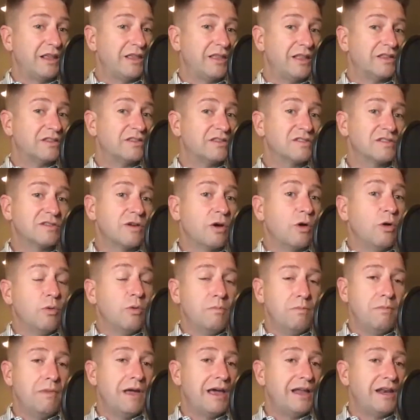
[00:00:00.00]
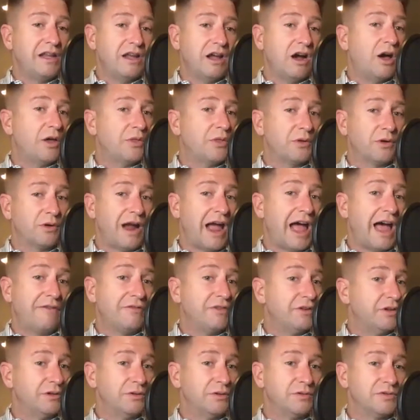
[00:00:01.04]
than so many other
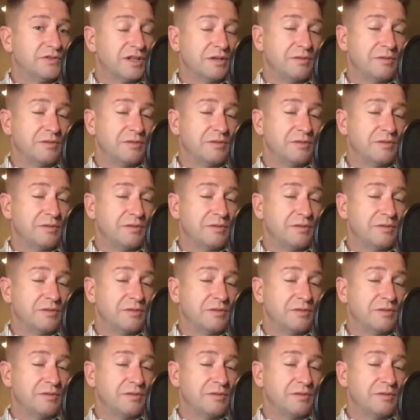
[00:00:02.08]
avenues.